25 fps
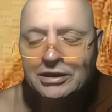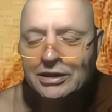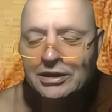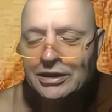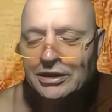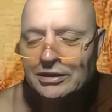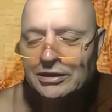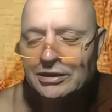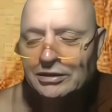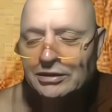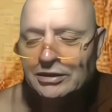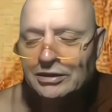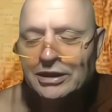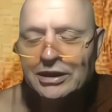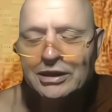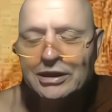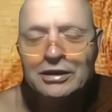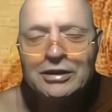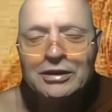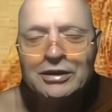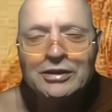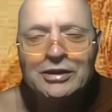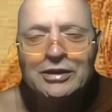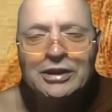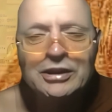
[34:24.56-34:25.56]
then then
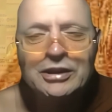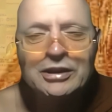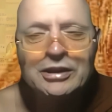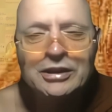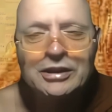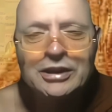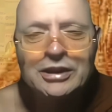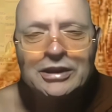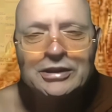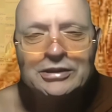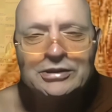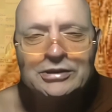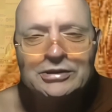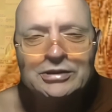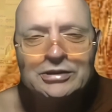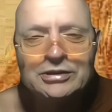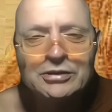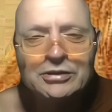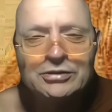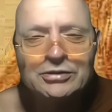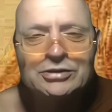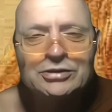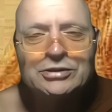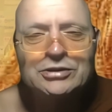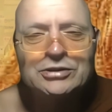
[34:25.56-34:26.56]
I think that that's
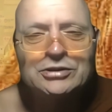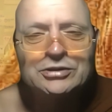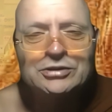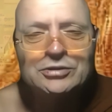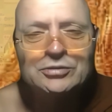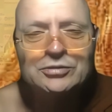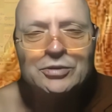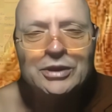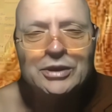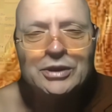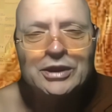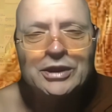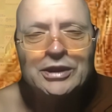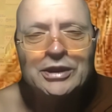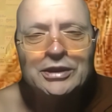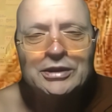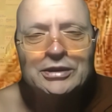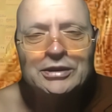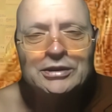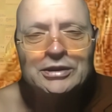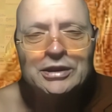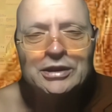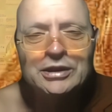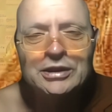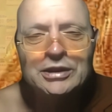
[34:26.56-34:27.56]
lost its way,
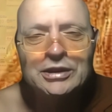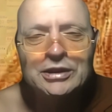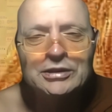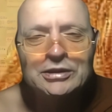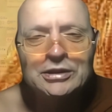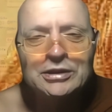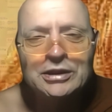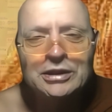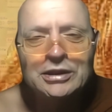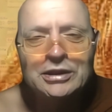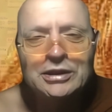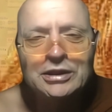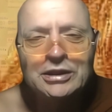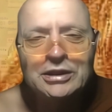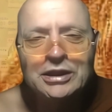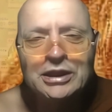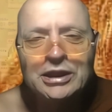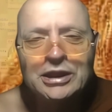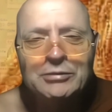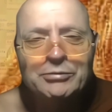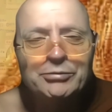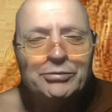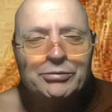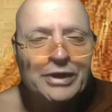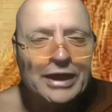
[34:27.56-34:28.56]
and and,
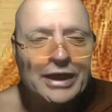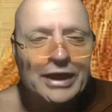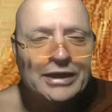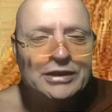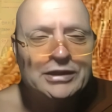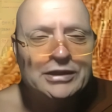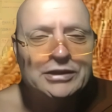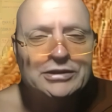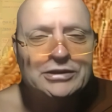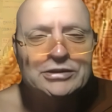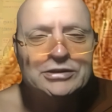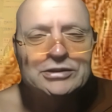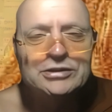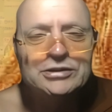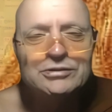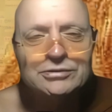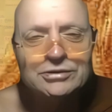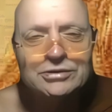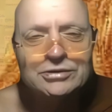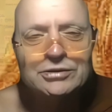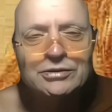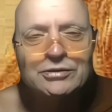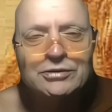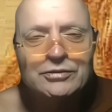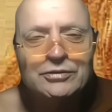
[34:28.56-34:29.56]
and practice
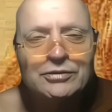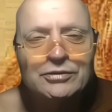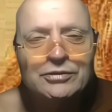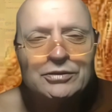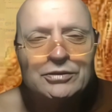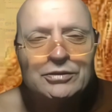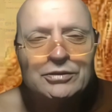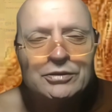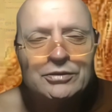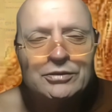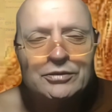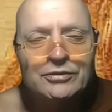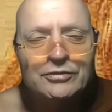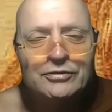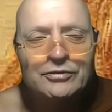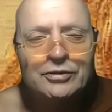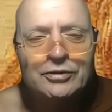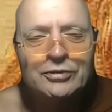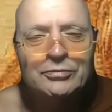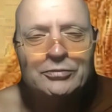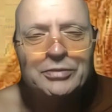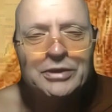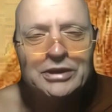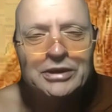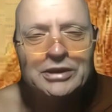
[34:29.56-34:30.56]
also for for
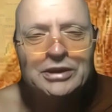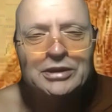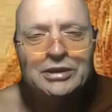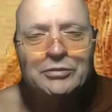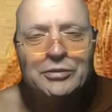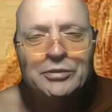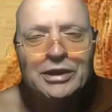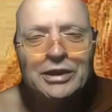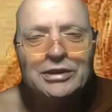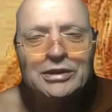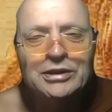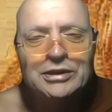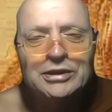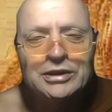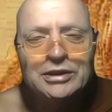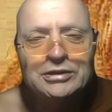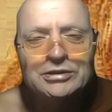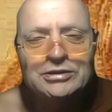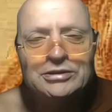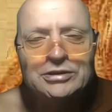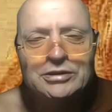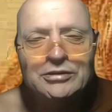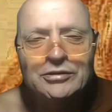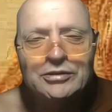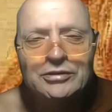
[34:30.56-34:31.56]
pativedha.
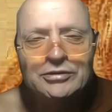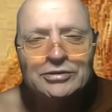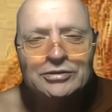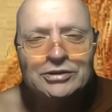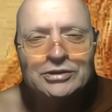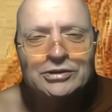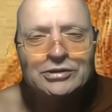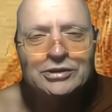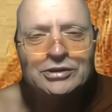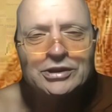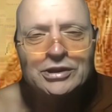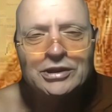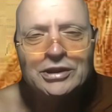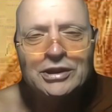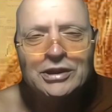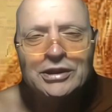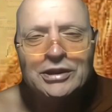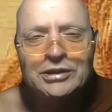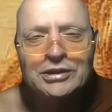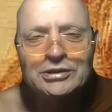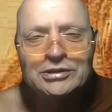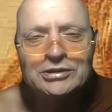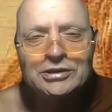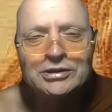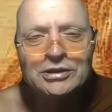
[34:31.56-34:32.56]
So those three hmm.
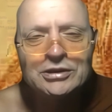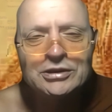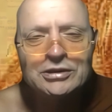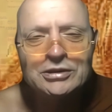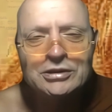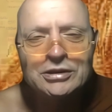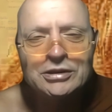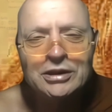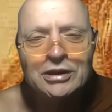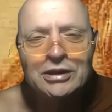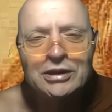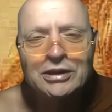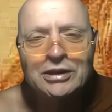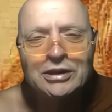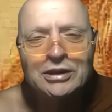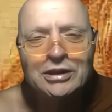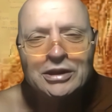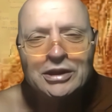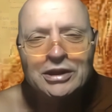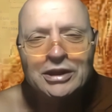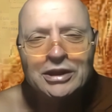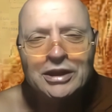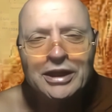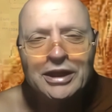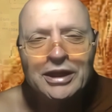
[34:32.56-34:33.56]
things are
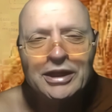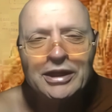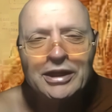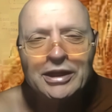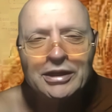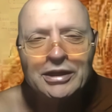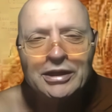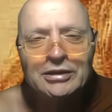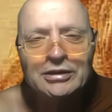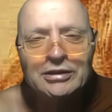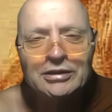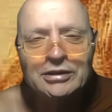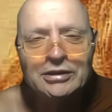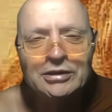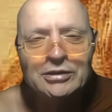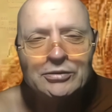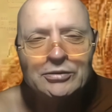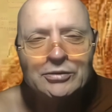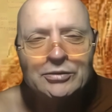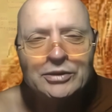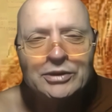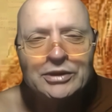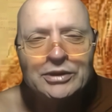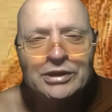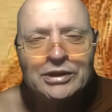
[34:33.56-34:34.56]
connected, you know,
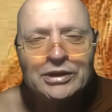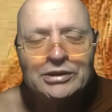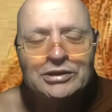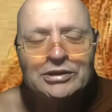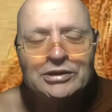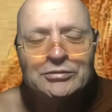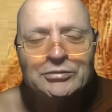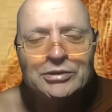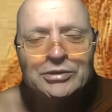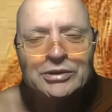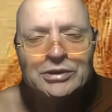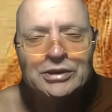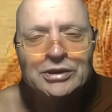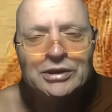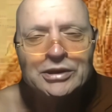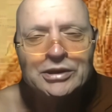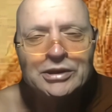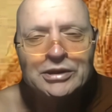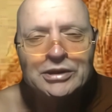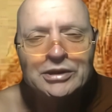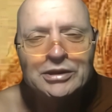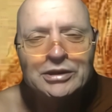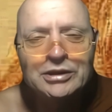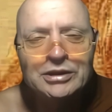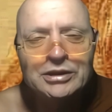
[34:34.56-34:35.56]
really
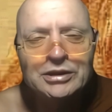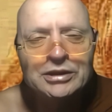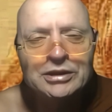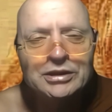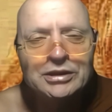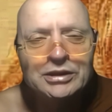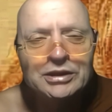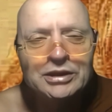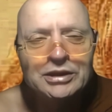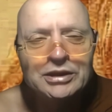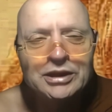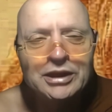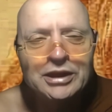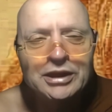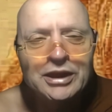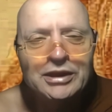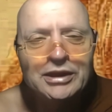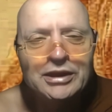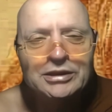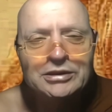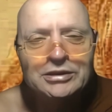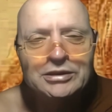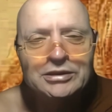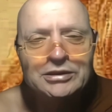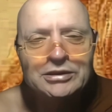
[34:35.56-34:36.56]
intimately
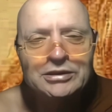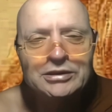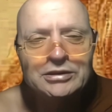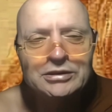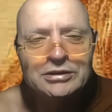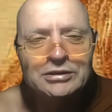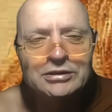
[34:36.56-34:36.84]
connected.